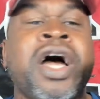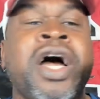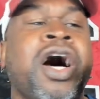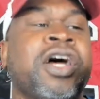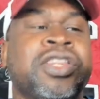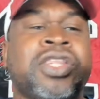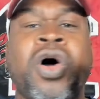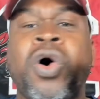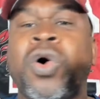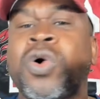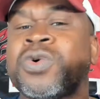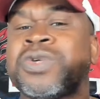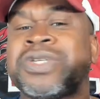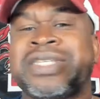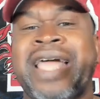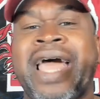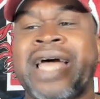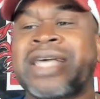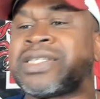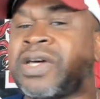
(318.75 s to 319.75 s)
Are those
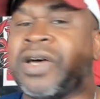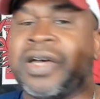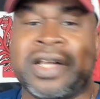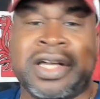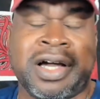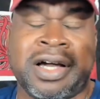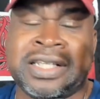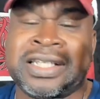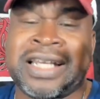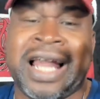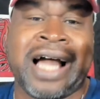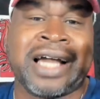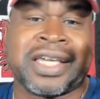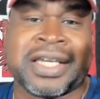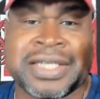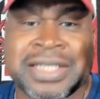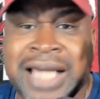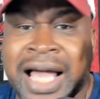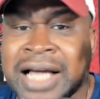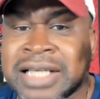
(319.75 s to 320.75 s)
stats gonna knock
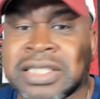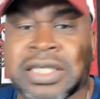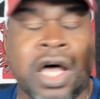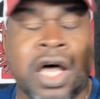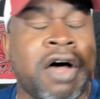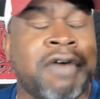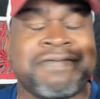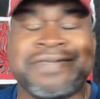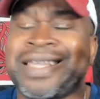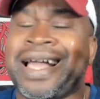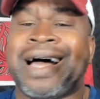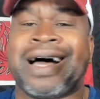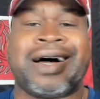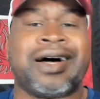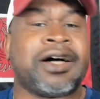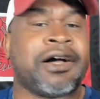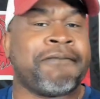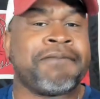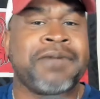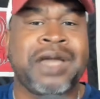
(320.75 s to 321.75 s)
your socks off? Nah,
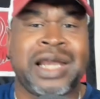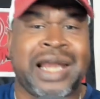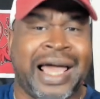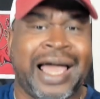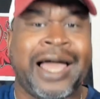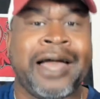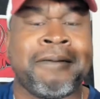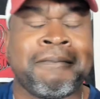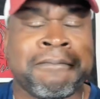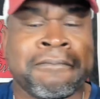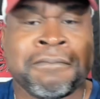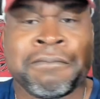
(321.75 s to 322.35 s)
they're not.